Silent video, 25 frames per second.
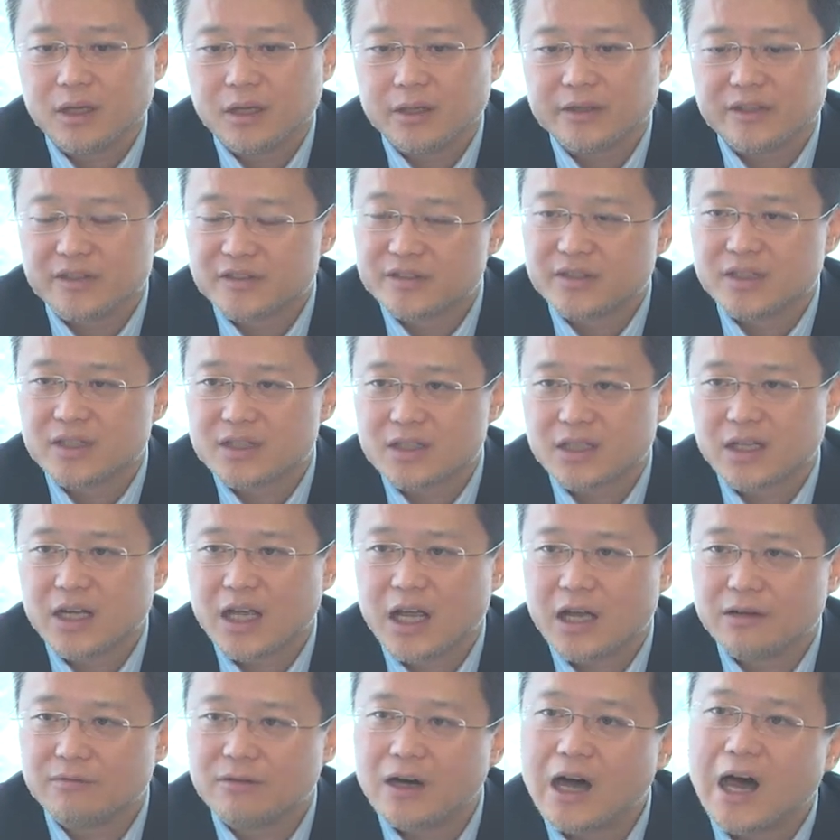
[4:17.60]
decision
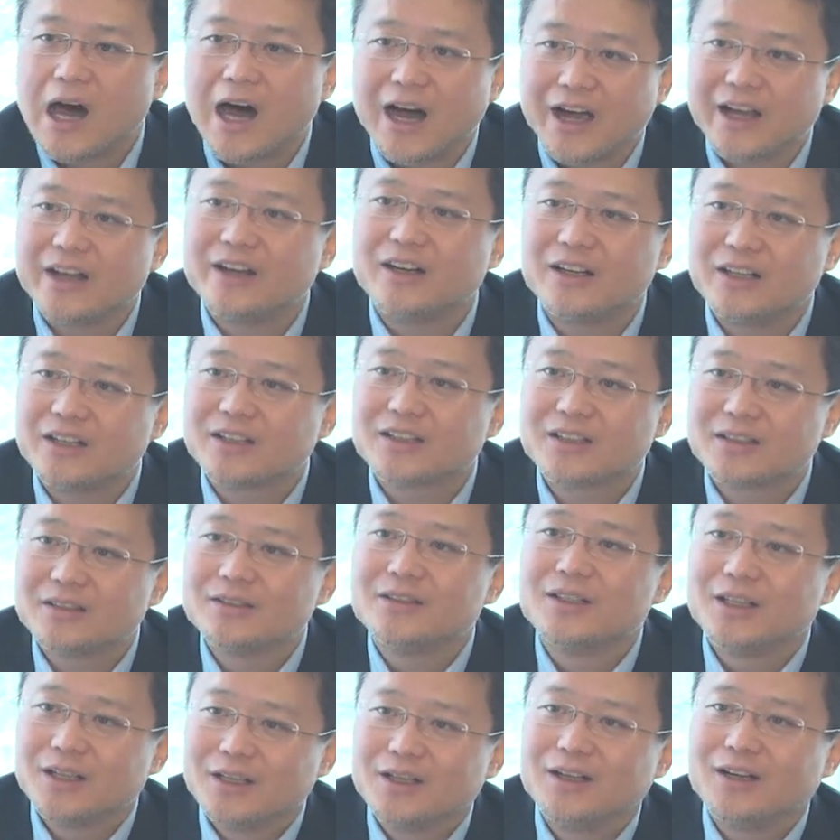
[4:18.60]
have higher
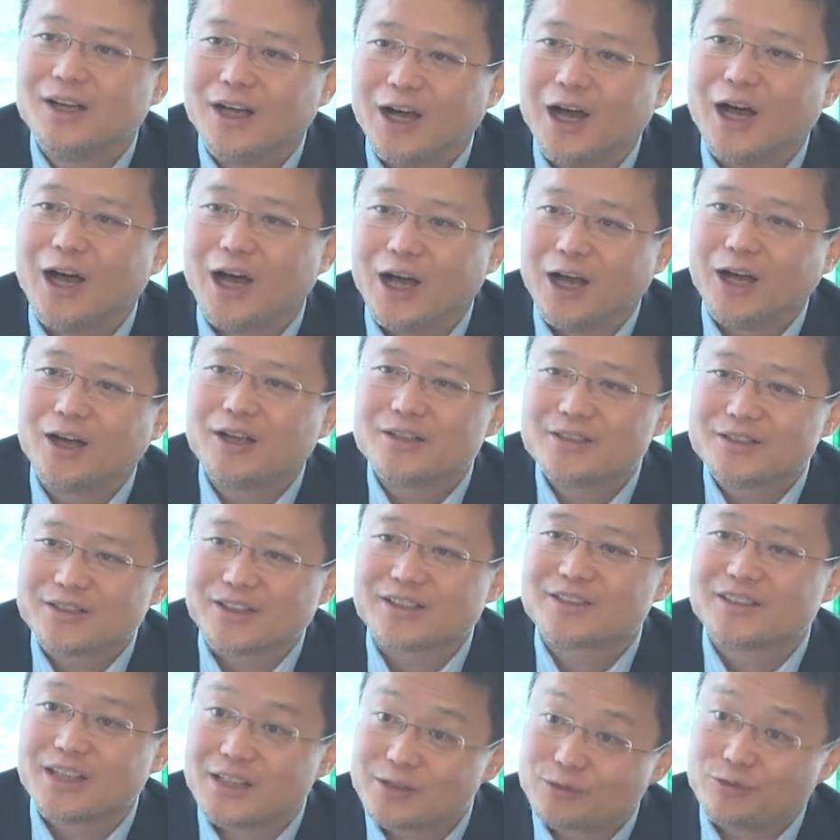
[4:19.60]

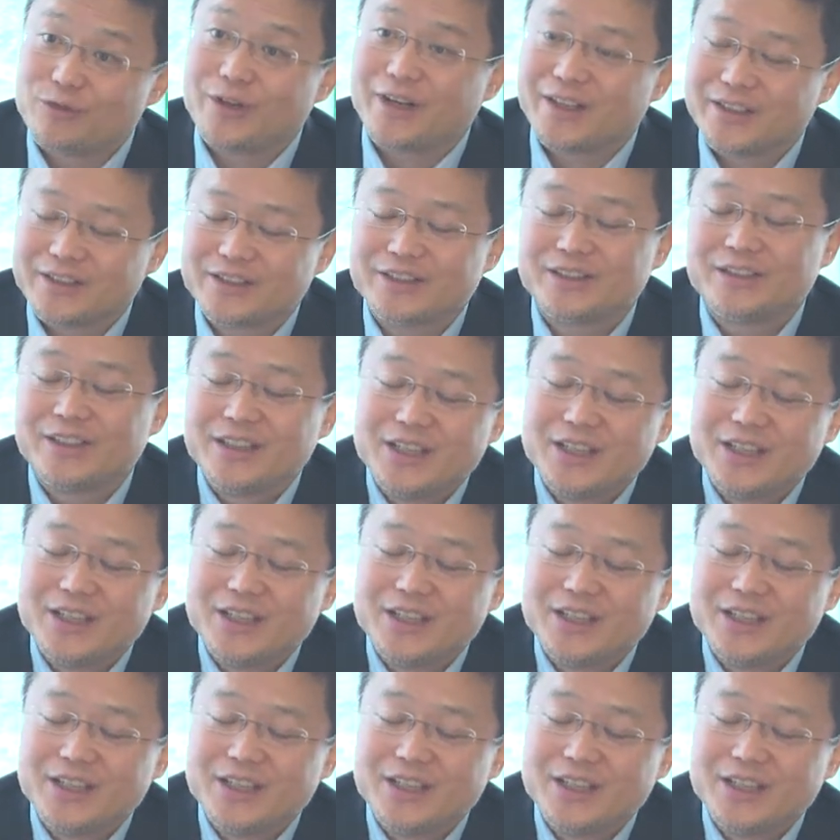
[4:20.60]
success rate.